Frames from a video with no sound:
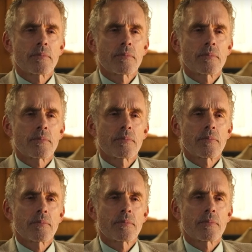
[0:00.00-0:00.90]

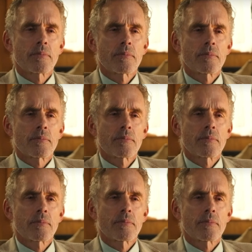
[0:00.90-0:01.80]

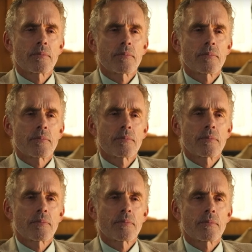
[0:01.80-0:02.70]

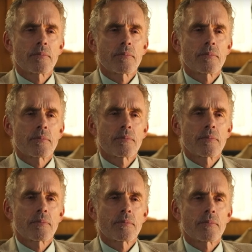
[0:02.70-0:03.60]

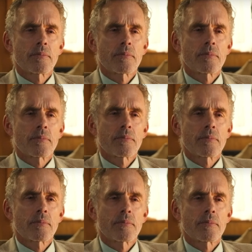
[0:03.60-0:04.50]

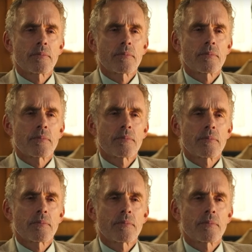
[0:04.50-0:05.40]

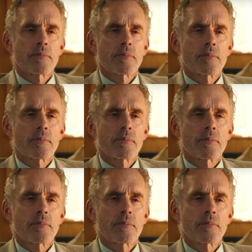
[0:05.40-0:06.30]

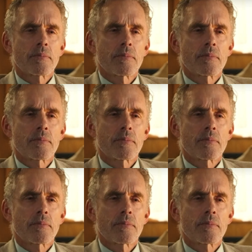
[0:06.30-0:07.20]

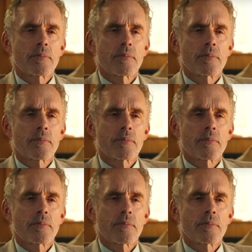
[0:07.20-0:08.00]
(silent)